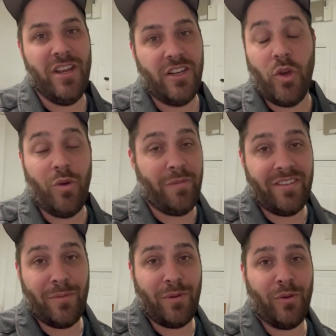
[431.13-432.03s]
No one
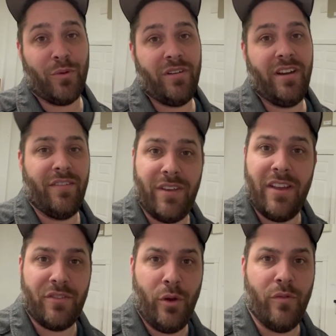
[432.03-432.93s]
makes a built rear end. If you
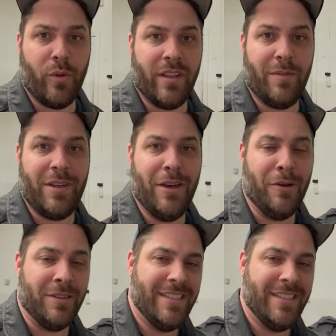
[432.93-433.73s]
guys know of one, let me know.